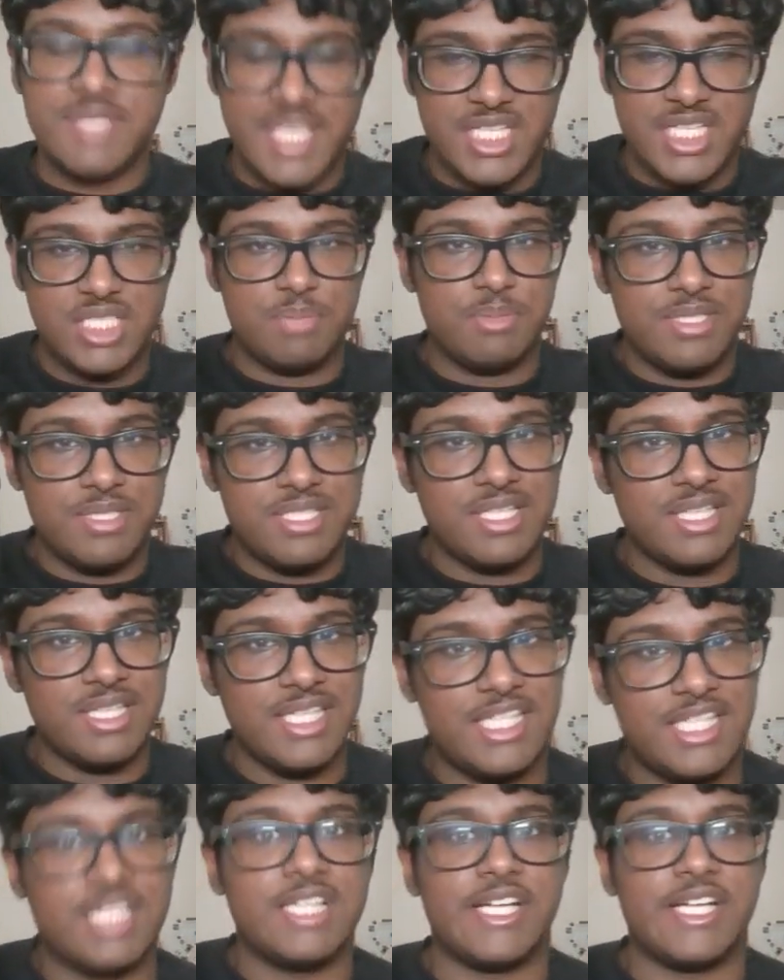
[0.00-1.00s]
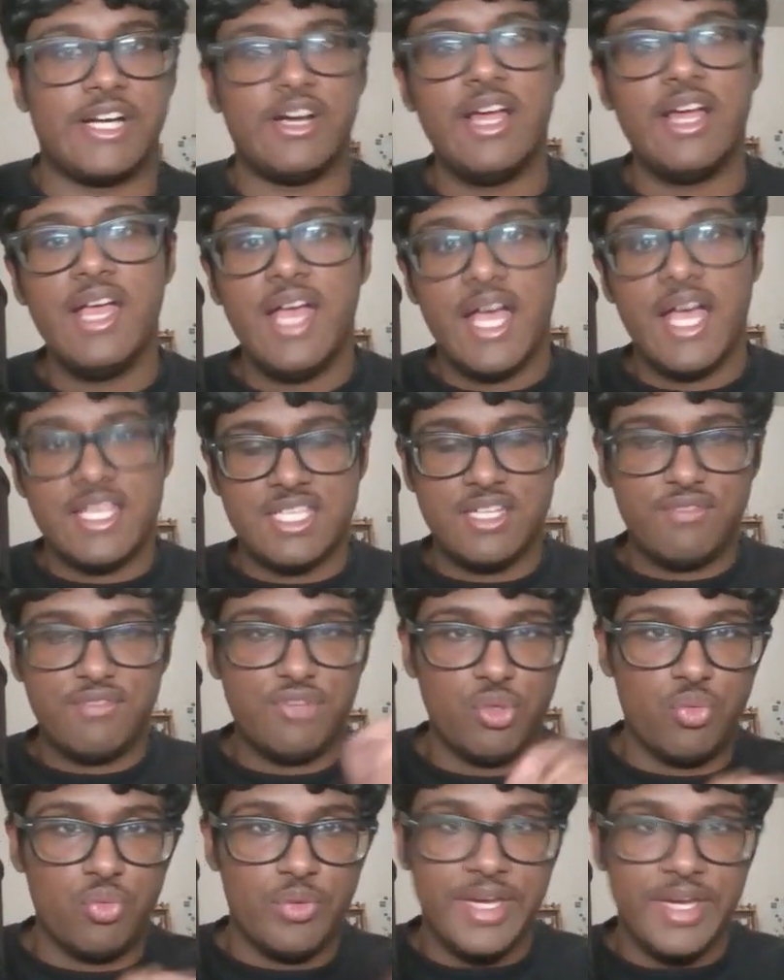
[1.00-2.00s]
explicitly clear, as in if
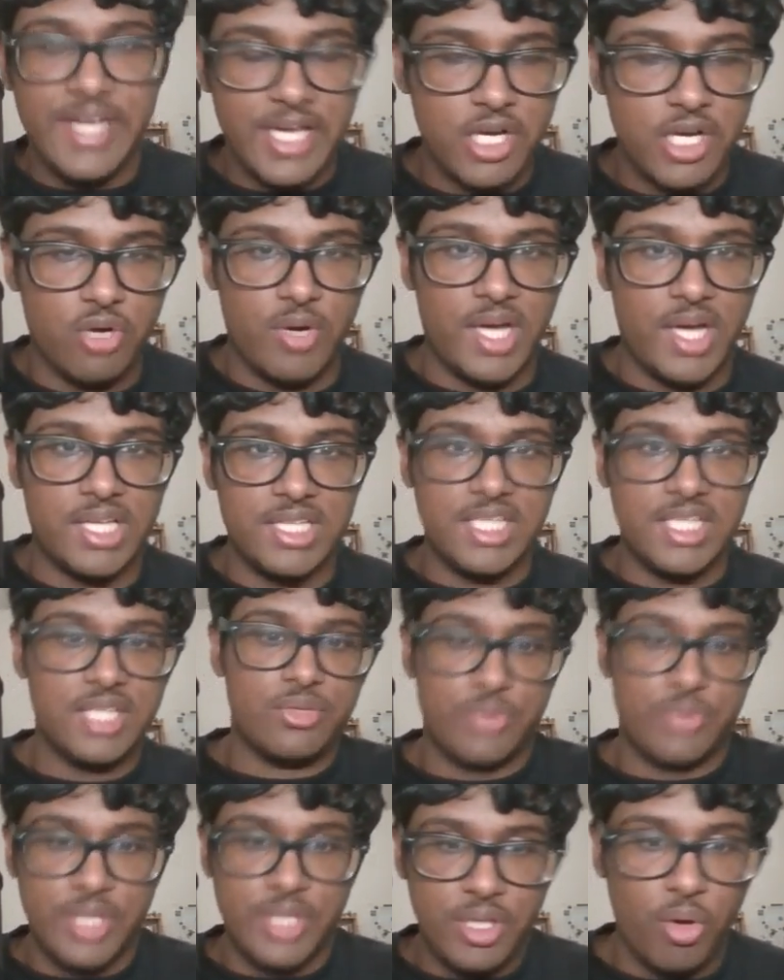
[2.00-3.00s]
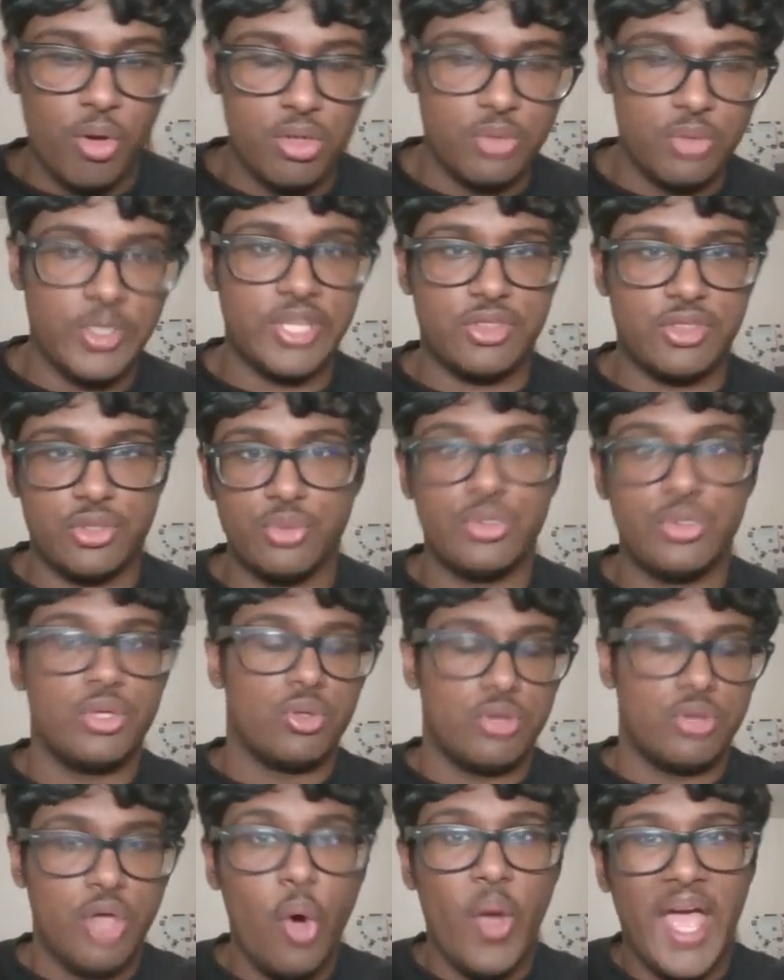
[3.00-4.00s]
you read it correctly and read it all the way through, you'll
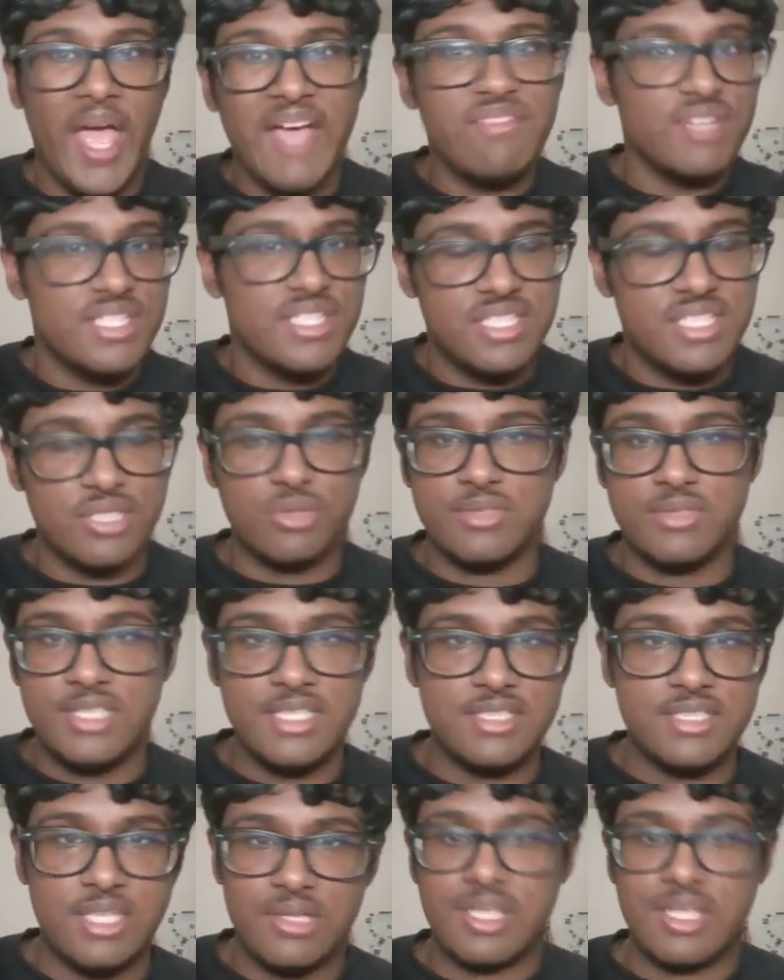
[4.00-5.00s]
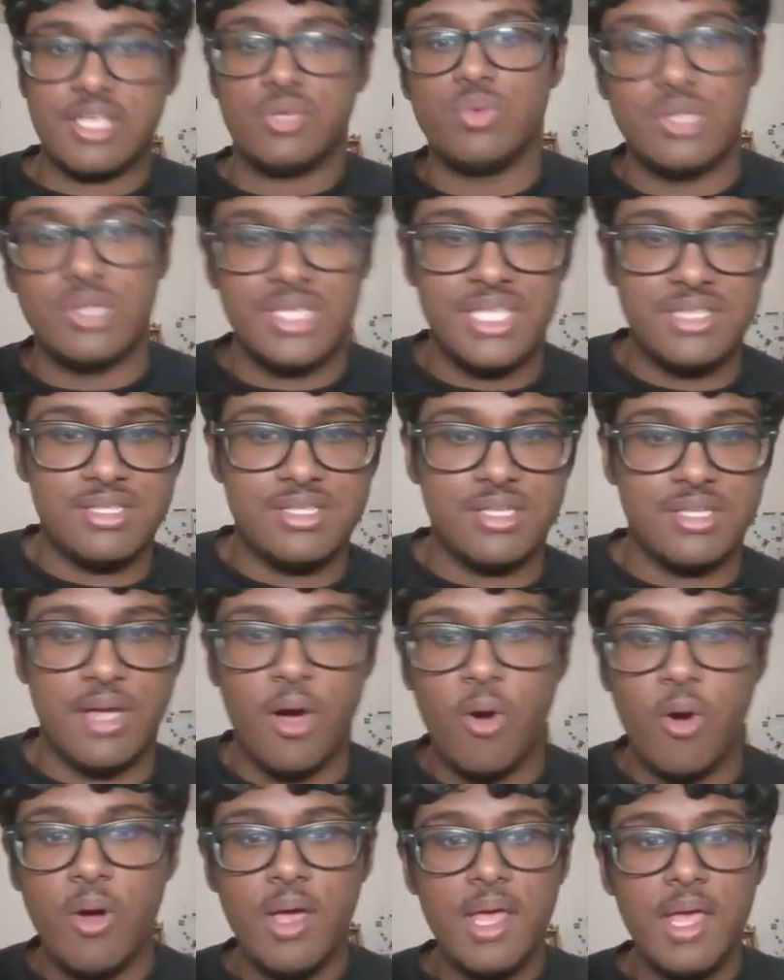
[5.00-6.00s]
know every single detail that you will need to
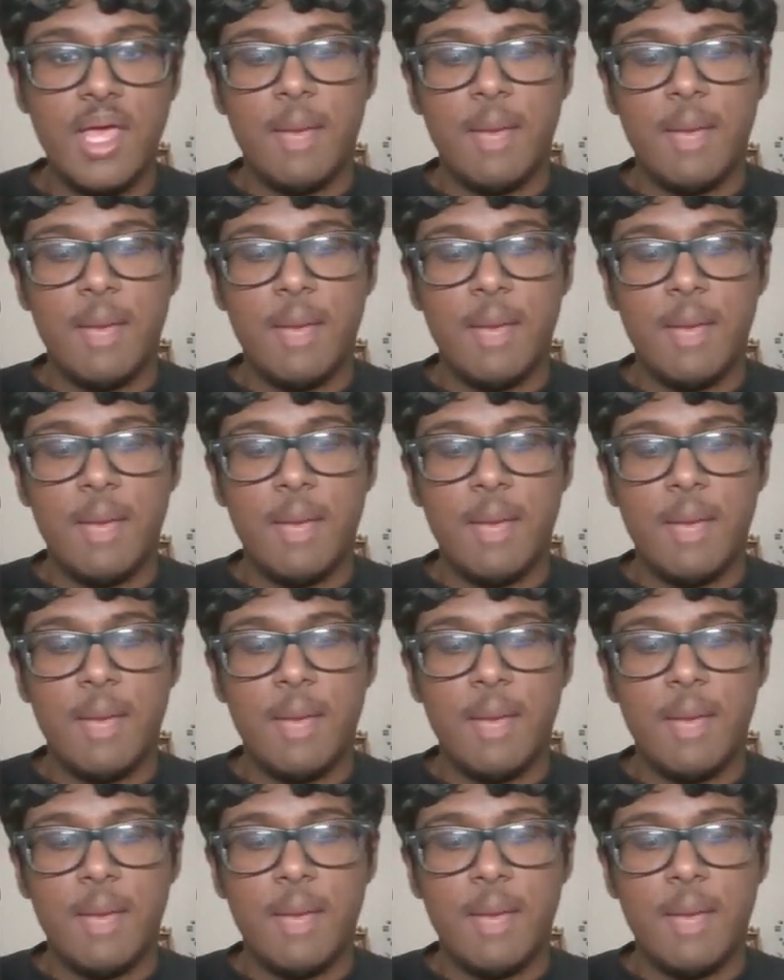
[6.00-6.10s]
know,